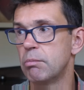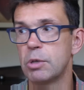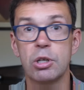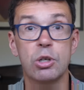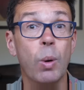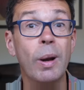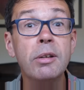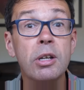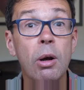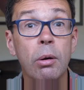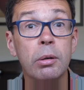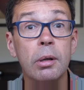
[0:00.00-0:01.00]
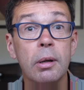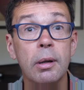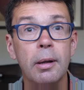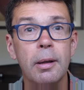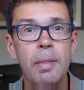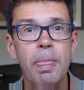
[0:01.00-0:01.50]
to 20 odd,
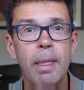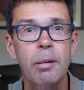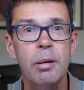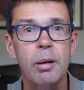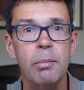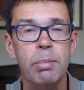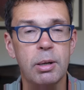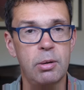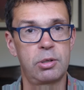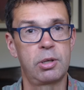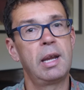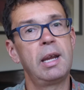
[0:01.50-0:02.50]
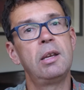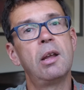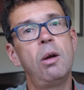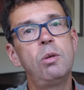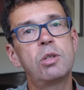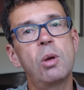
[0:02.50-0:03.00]
because he
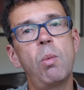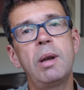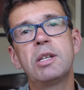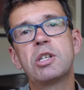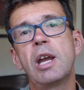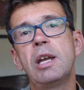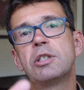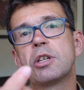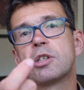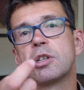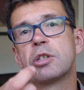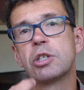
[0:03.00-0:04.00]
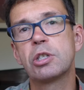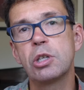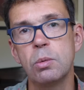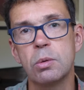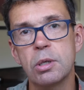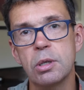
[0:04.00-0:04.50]
knows that when he changes the
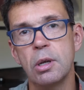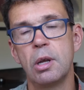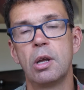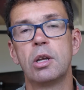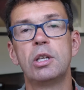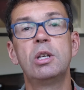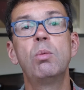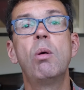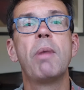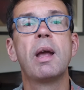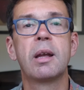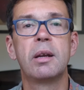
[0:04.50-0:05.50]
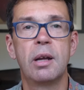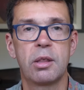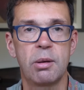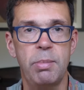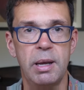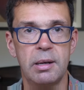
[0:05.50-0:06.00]
suit, you will make
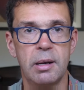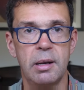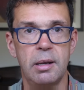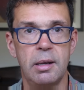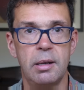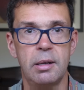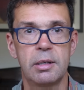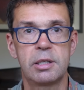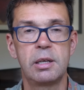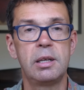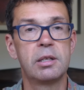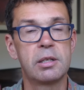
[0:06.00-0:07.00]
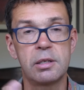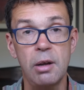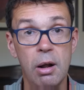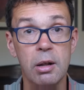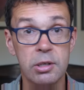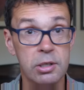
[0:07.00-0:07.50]
another bid. So he
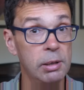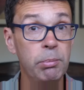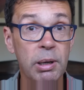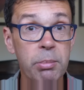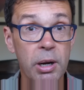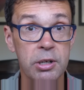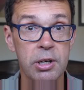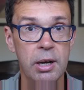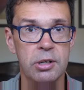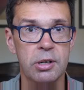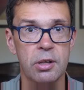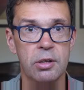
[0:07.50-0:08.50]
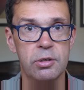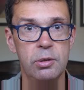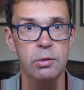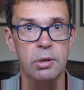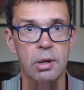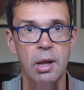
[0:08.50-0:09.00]
starts simply by changing the
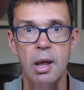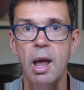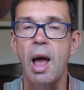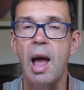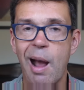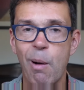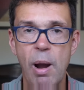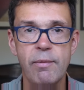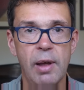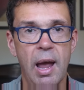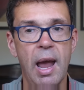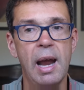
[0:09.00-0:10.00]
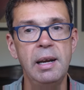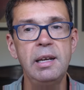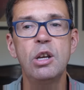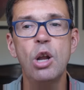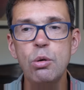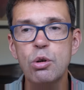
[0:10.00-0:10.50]
suit. However, any
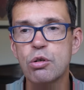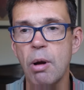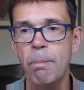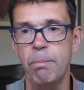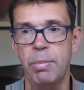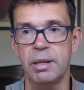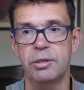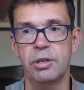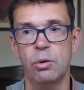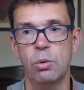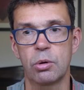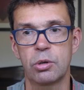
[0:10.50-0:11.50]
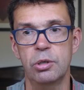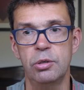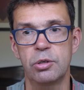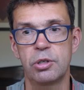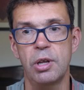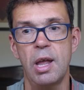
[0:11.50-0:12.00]
no trump bids in
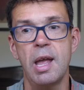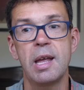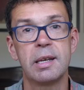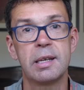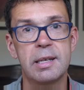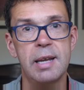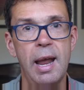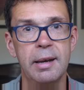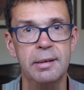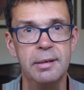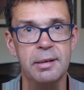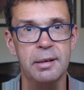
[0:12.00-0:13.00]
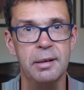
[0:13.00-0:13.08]
auctions tend